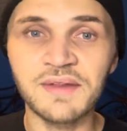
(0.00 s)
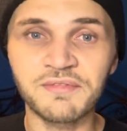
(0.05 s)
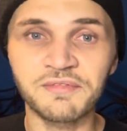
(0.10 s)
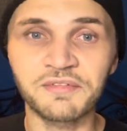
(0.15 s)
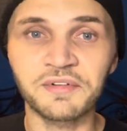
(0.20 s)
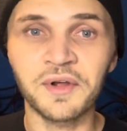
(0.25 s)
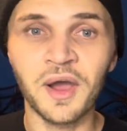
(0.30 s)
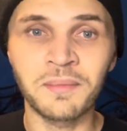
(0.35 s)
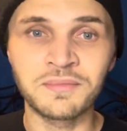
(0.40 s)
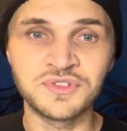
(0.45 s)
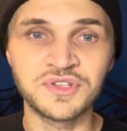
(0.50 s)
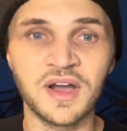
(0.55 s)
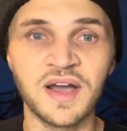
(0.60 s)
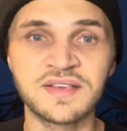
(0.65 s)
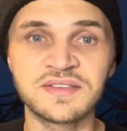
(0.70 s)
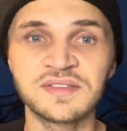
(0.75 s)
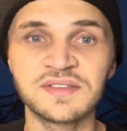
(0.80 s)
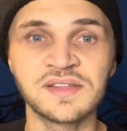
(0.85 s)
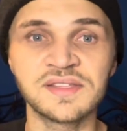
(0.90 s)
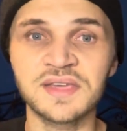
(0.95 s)
from
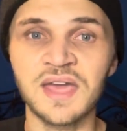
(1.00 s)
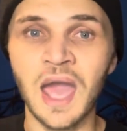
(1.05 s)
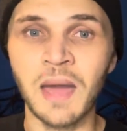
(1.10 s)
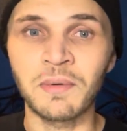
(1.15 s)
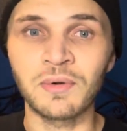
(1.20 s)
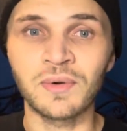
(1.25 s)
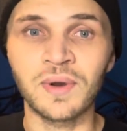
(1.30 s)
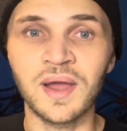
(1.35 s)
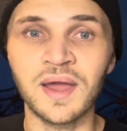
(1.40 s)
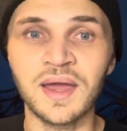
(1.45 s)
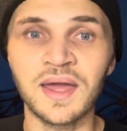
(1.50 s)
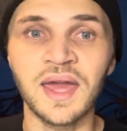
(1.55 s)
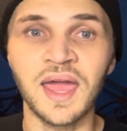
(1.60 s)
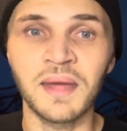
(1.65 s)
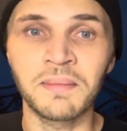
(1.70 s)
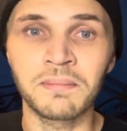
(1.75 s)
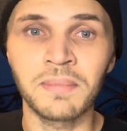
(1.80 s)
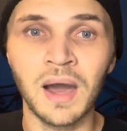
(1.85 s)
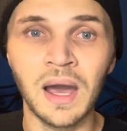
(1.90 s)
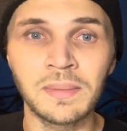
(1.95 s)
Joseline's Cabaret
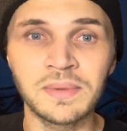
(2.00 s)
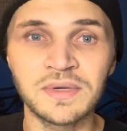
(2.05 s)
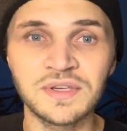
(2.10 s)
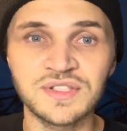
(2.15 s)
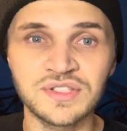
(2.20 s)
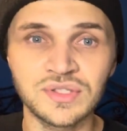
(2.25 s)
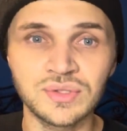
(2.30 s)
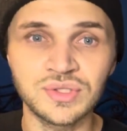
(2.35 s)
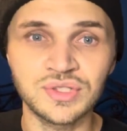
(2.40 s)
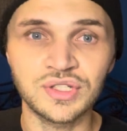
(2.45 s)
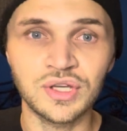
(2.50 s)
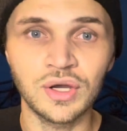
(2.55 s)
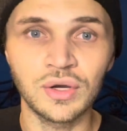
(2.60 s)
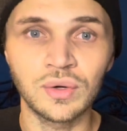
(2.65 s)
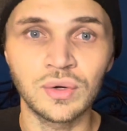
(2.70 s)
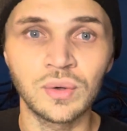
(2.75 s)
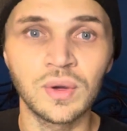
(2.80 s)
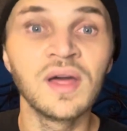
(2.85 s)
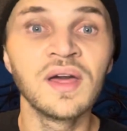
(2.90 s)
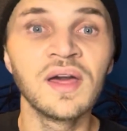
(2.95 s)
and Bobby's new show.